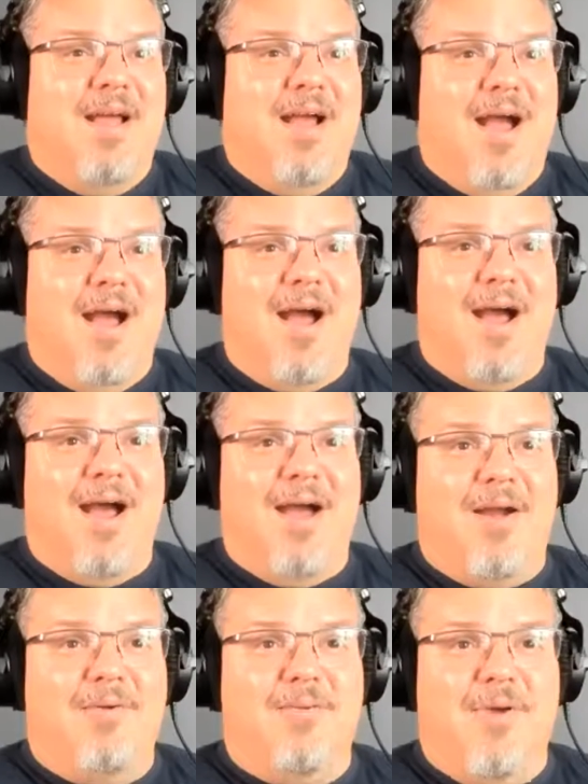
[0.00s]

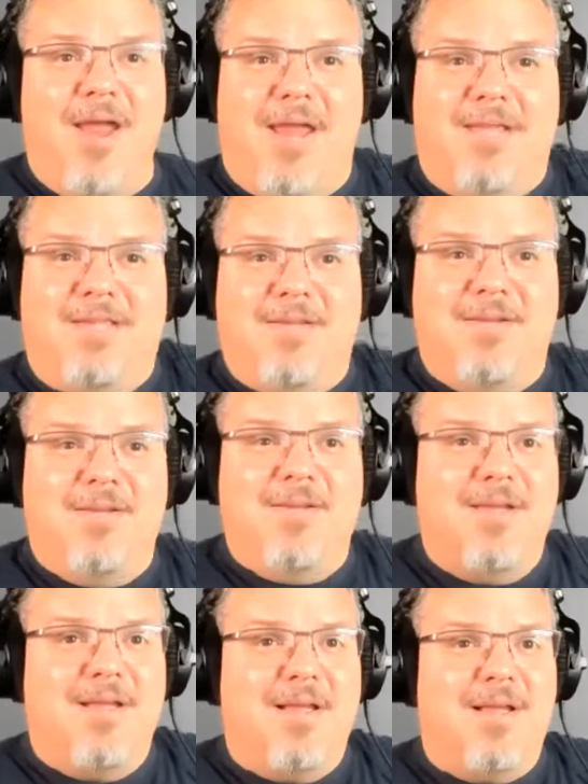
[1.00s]
All right.
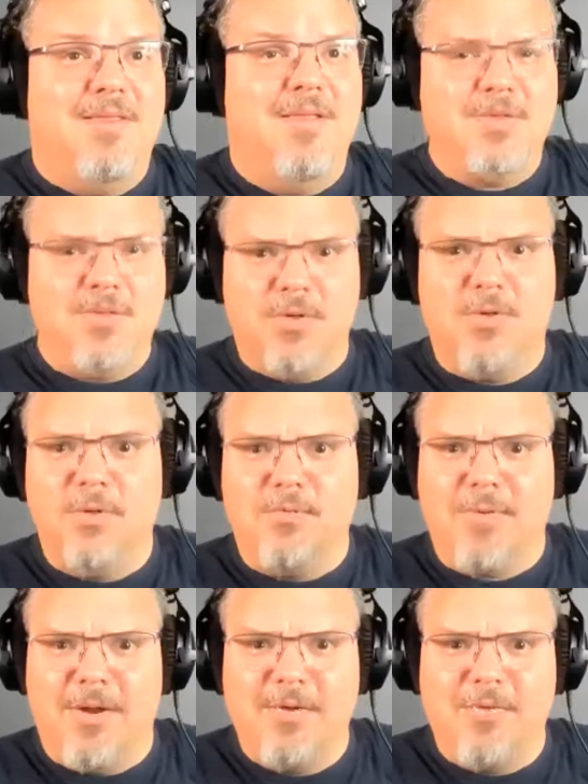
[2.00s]
This is a good
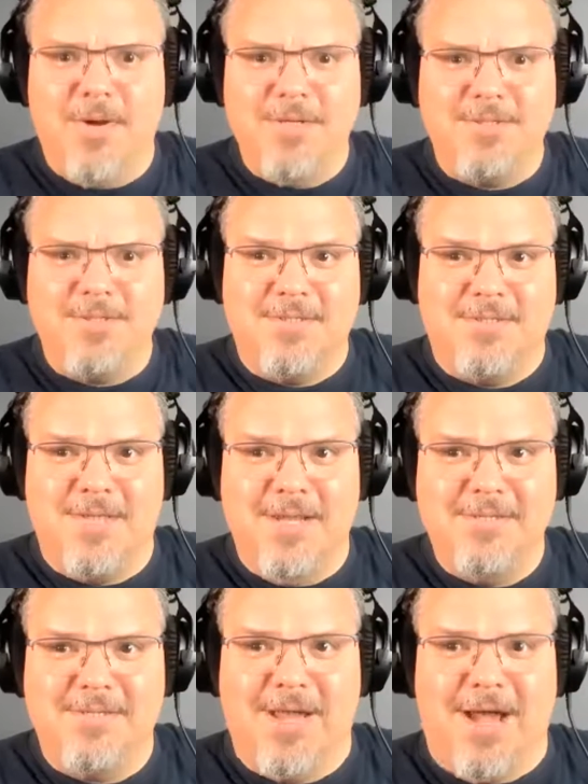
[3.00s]
round of questions.
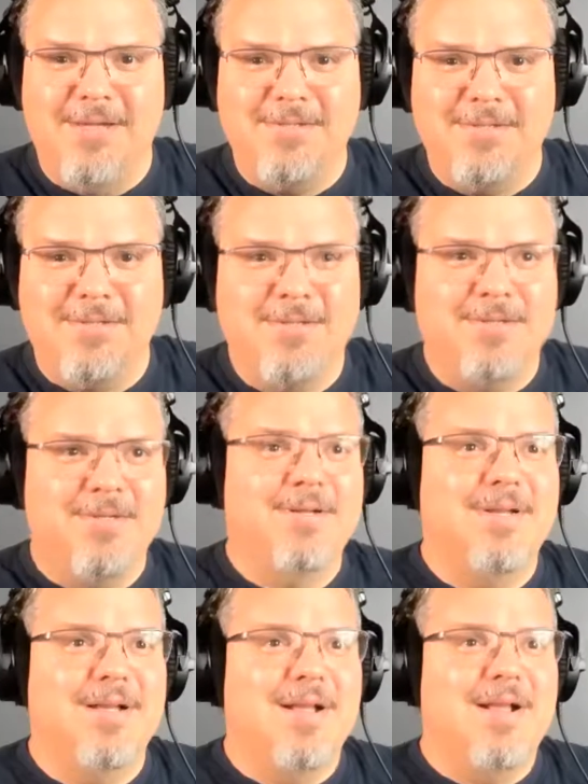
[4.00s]
Thanks, guys.
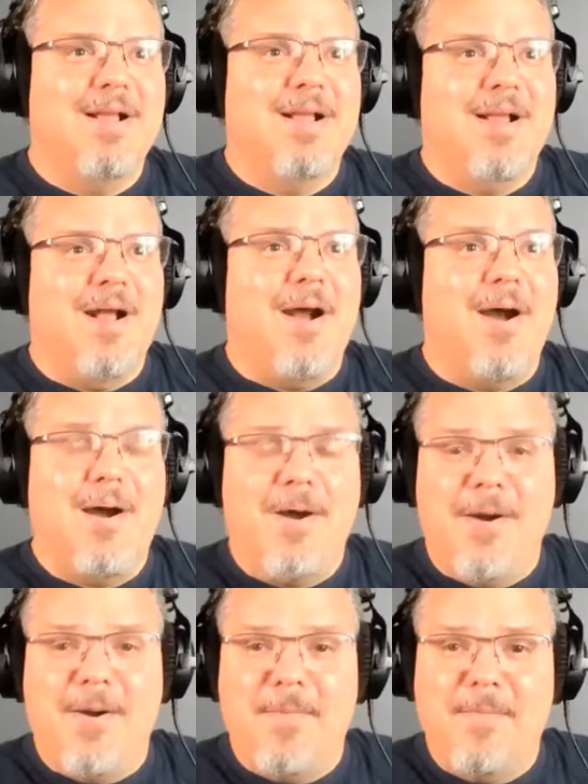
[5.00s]

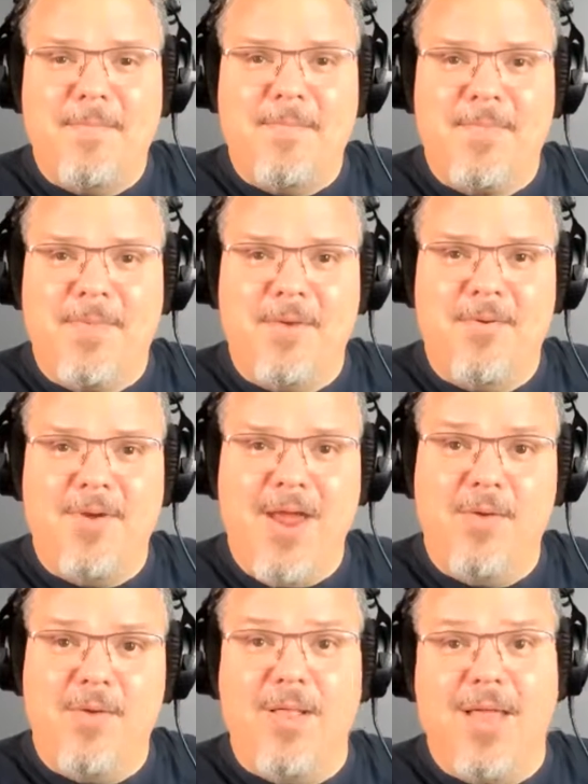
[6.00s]
All
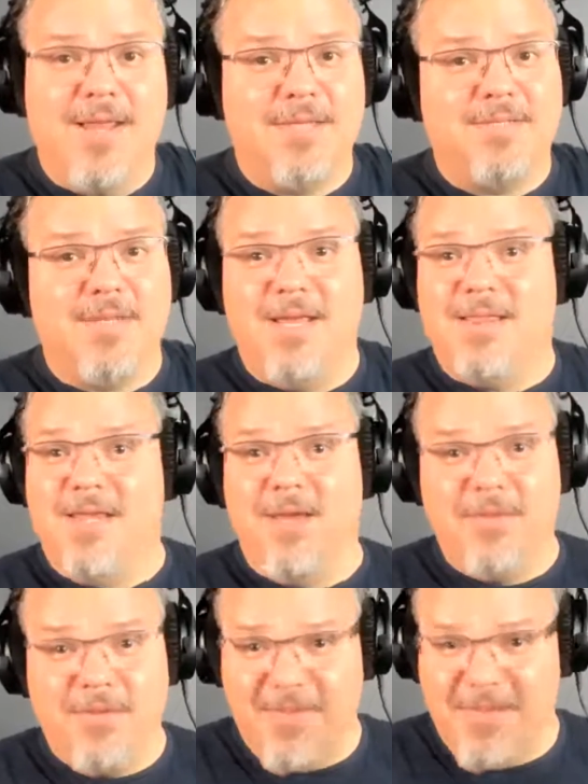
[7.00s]
right. Well, I guess the
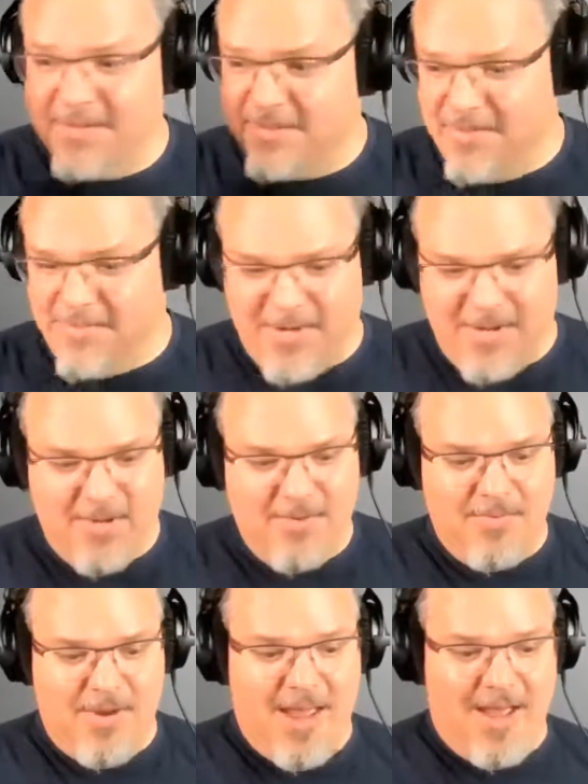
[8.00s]
other things that we
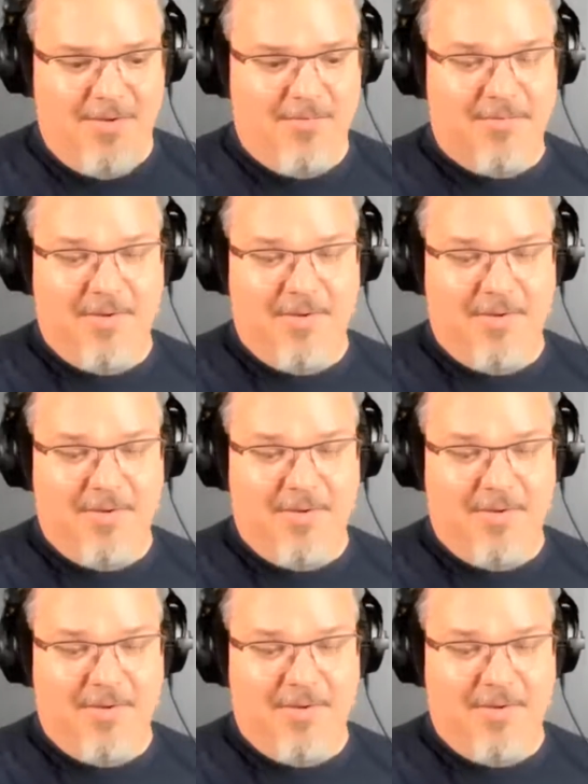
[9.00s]
have,